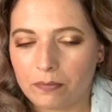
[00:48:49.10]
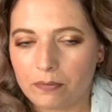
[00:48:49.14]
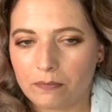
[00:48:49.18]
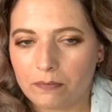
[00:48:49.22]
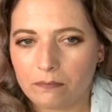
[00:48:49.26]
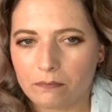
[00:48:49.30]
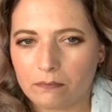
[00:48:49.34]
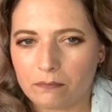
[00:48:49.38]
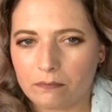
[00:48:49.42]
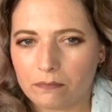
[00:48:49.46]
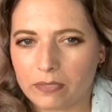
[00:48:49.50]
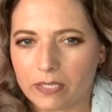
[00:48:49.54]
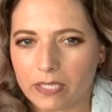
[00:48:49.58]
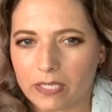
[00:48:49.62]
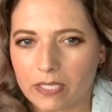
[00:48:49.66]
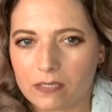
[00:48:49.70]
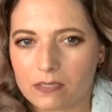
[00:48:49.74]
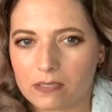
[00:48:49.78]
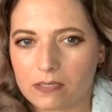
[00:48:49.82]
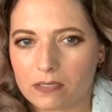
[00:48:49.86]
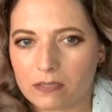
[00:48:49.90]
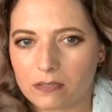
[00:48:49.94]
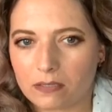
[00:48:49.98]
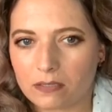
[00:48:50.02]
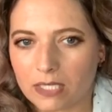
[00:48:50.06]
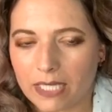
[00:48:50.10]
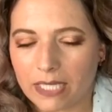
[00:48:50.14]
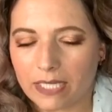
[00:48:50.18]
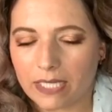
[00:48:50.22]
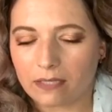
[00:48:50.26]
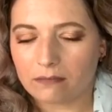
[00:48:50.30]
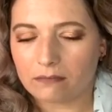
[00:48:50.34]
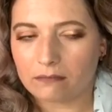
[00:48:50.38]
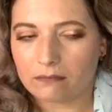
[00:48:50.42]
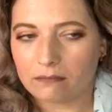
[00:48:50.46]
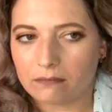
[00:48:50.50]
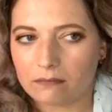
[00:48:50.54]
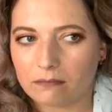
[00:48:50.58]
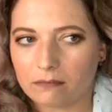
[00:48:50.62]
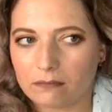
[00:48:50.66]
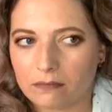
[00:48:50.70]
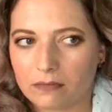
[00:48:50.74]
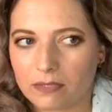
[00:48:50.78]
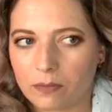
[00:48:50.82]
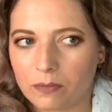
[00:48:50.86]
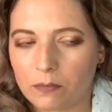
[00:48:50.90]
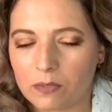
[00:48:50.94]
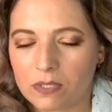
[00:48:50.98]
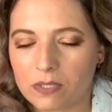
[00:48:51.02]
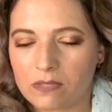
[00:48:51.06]
because like
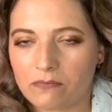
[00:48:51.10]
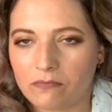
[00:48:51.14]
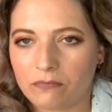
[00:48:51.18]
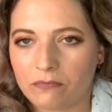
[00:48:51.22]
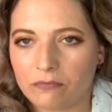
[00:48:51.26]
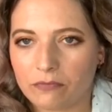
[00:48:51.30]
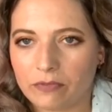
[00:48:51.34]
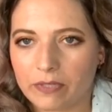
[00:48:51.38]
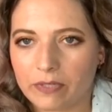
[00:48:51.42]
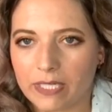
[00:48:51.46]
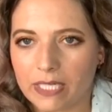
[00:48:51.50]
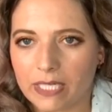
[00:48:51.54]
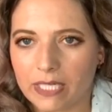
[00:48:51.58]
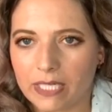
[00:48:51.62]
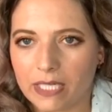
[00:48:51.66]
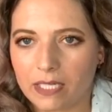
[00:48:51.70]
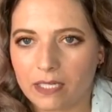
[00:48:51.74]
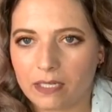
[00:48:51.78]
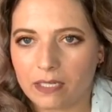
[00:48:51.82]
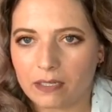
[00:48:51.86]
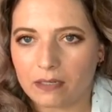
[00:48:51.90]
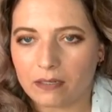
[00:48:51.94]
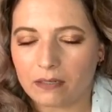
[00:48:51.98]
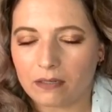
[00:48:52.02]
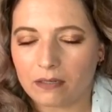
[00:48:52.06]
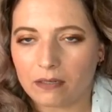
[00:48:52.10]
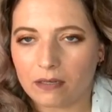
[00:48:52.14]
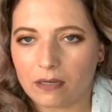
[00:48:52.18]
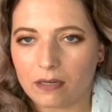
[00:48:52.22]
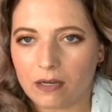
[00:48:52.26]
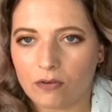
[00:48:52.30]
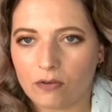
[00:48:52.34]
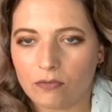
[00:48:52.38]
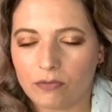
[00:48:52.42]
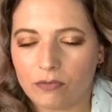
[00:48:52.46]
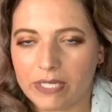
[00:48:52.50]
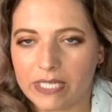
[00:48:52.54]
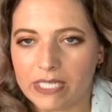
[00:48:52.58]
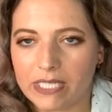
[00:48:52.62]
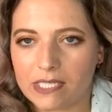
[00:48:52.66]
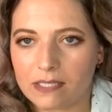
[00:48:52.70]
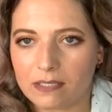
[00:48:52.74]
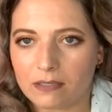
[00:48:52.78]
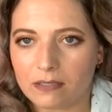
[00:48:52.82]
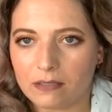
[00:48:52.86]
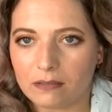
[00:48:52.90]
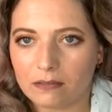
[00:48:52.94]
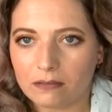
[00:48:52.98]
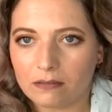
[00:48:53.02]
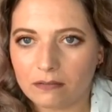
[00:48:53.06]
there wasn't really a
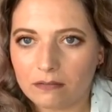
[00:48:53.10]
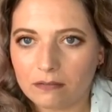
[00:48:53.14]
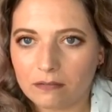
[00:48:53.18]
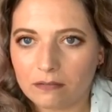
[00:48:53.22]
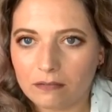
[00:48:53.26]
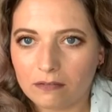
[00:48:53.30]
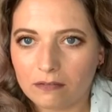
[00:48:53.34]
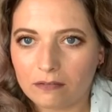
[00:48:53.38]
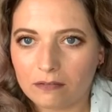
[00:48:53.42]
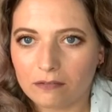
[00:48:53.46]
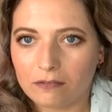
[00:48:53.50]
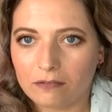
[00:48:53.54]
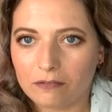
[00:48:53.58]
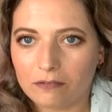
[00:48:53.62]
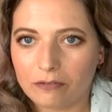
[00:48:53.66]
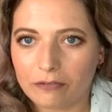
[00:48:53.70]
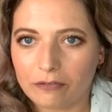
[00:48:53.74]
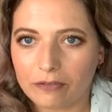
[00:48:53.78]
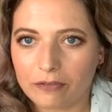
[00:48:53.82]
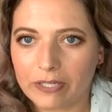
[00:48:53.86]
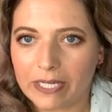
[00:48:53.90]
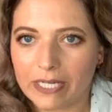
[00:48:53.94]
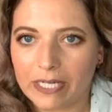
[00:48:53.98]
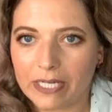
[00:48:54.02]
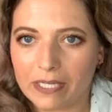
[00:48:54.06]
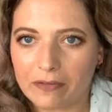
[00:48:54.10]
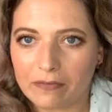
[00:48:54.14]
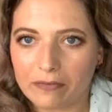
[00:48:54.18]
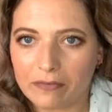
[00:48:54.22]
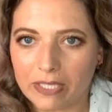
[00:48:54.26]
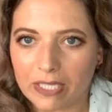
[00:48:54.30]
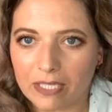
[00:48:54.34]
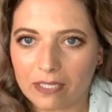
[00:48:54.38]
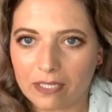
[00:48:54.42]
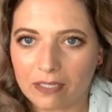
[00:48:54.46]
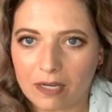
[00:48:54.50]
reason for any of it.